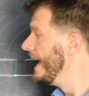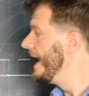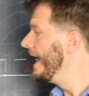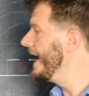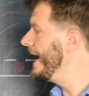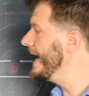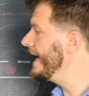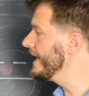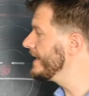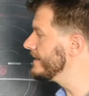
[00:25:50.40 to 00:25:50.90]

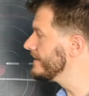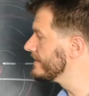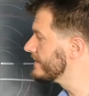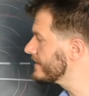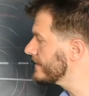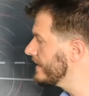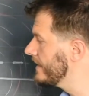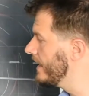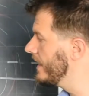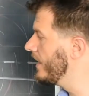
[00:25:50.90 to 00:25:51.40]
and
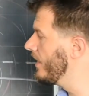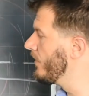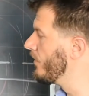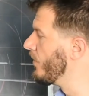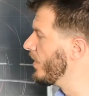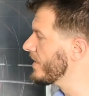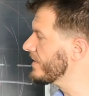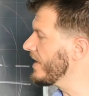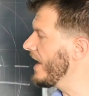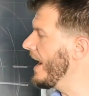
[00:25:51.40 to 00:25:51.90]

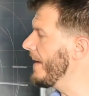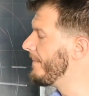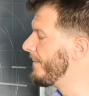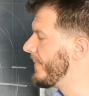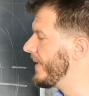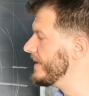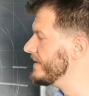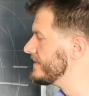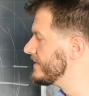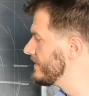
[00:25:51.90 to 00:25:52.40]
what
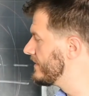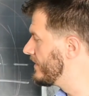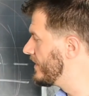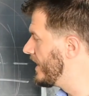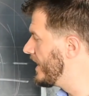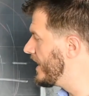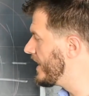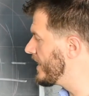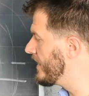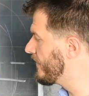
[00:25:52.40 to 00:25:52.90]
happened
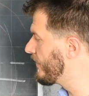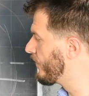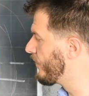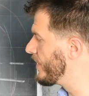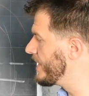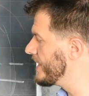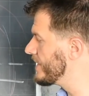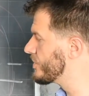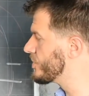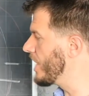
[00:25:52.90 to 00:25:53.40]
if
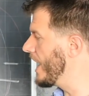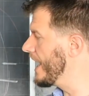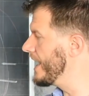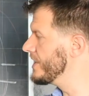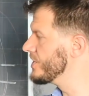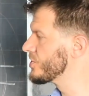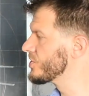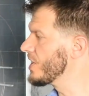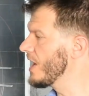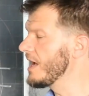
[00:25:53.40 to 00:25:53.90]
we
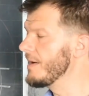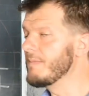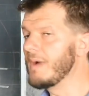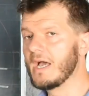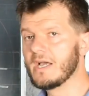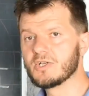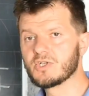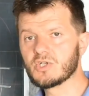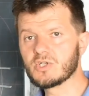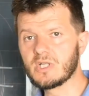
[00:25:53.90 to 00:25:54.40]
change
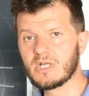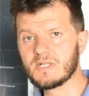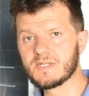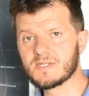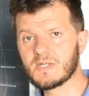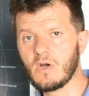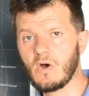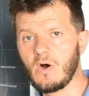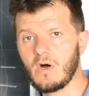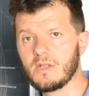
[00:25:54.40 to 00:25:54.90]
dimension and
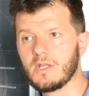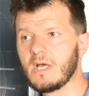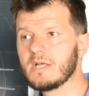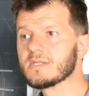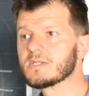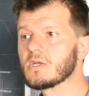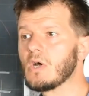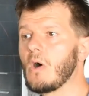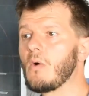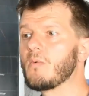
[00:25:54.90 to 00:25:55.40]
so on. And
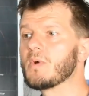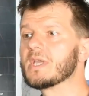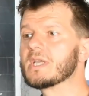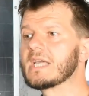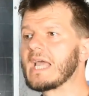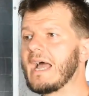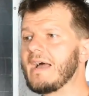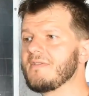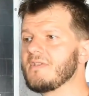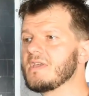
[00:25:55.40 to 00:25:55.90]
so we
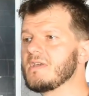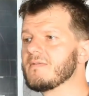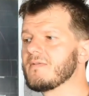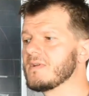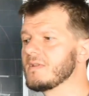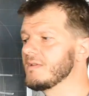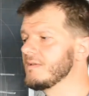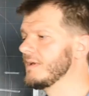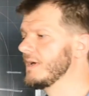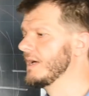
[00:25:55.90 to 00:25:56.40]
can
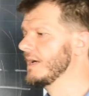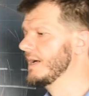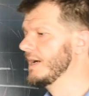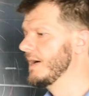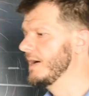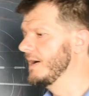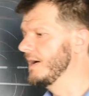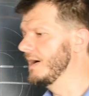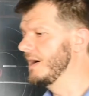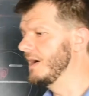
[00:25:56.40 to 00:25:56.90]
even
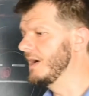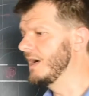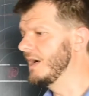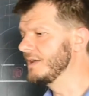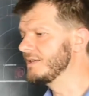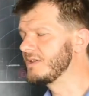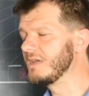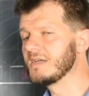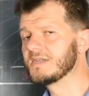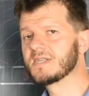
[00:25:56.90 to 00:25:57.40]

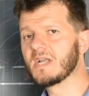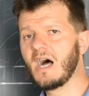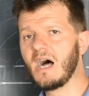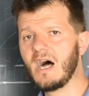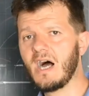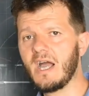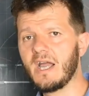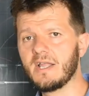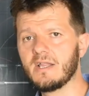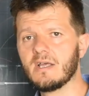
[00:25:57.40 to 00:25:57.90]

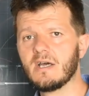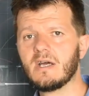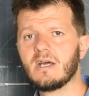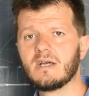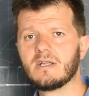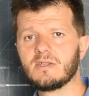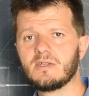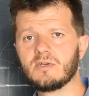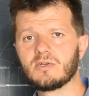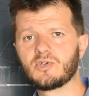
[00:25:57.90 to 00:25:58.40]
design
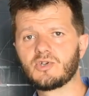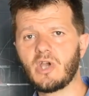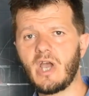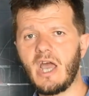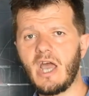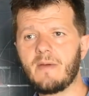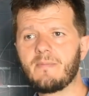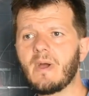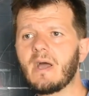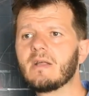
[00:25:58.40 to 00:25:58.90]
the
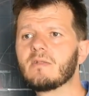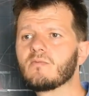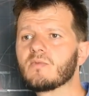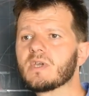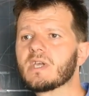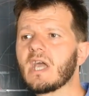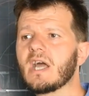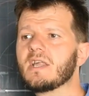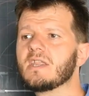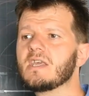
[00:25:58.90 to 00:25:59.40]
shape, and we
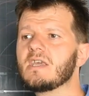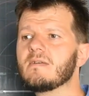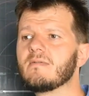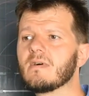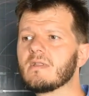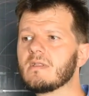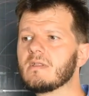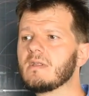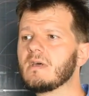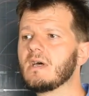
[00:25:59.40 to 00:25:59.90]
can
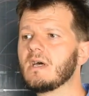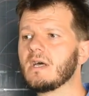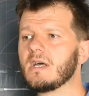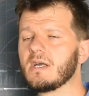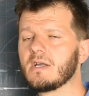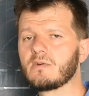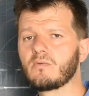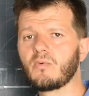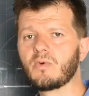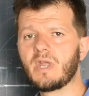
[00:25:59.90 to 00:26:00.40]
even
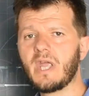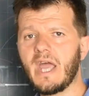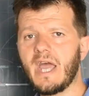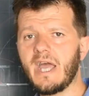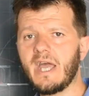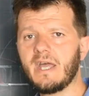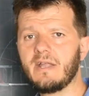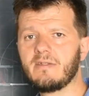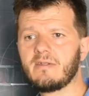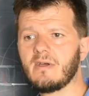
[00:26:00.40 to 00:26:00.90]

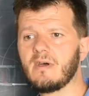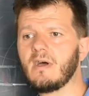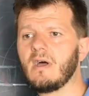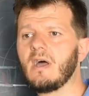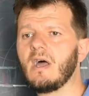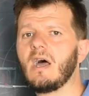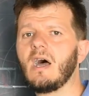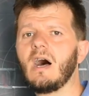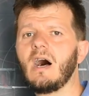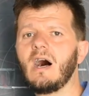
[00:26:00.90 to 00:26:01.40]
create a
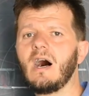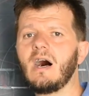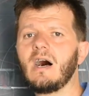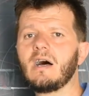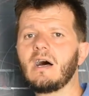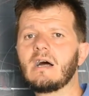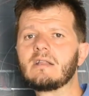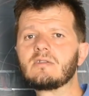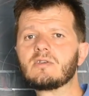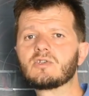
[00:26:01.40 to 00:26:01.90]

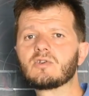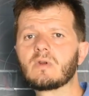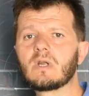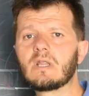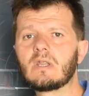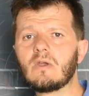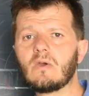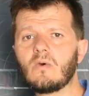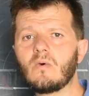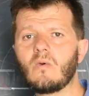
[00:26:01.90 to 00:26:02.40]

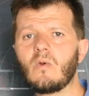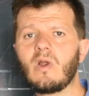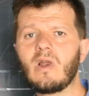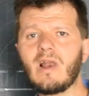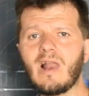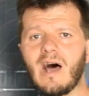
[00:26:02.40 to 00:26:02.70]
didgeridoo